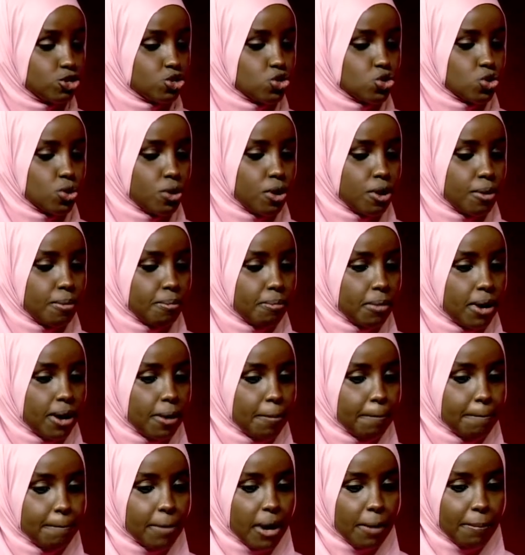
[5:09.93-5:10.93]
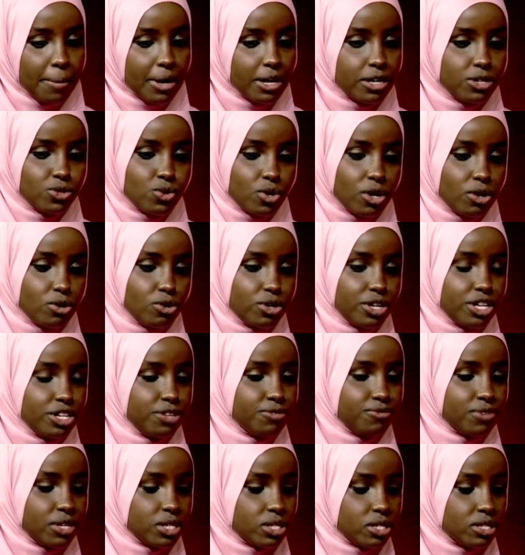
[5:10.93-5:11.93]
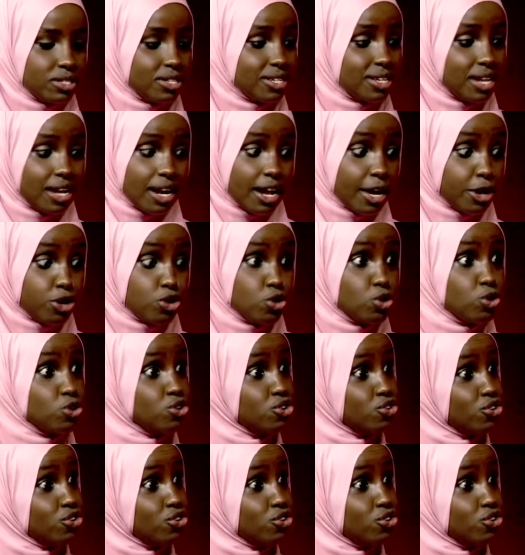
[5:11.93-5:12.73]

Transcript: Oh, yeah. So um, my parents were already frustrated, like you're